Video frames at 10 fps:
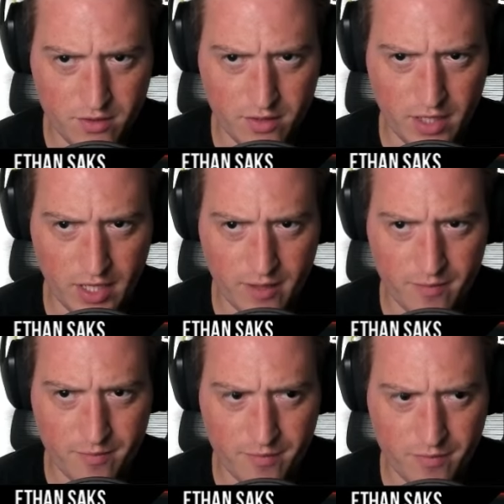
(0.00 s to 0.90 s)
Yeah.
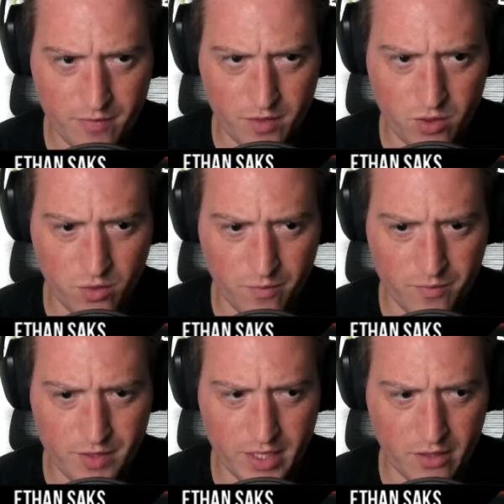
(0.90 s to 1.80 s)
Cool.
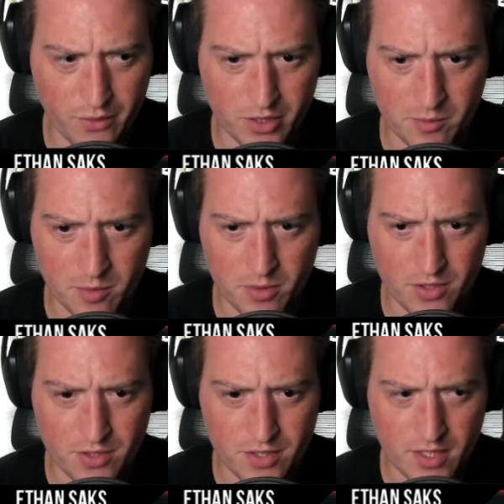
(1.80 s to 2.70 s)
Take another
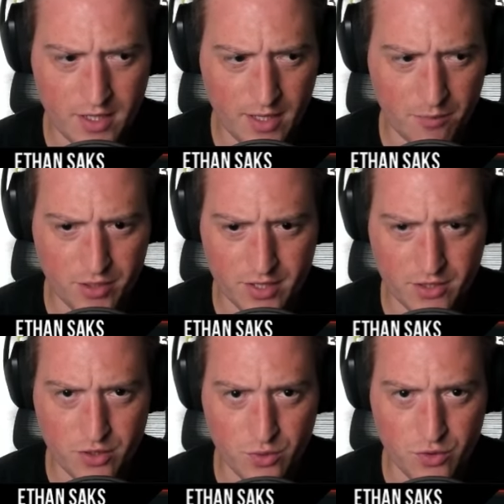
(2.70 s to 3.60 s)
Glimmerburst. That brings us
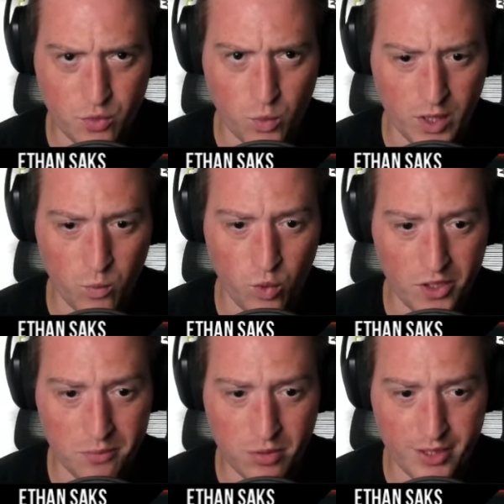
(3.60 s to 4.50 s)
to
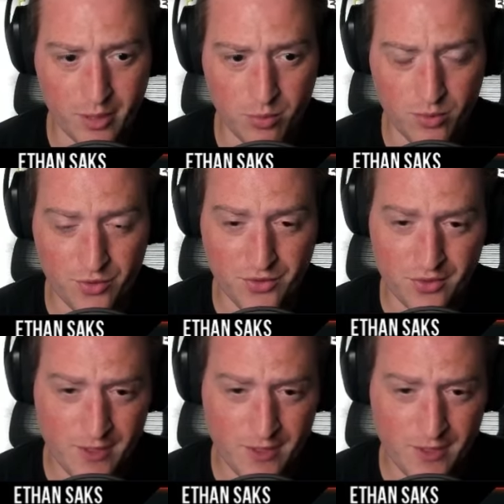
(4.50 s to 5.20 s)
21 playables.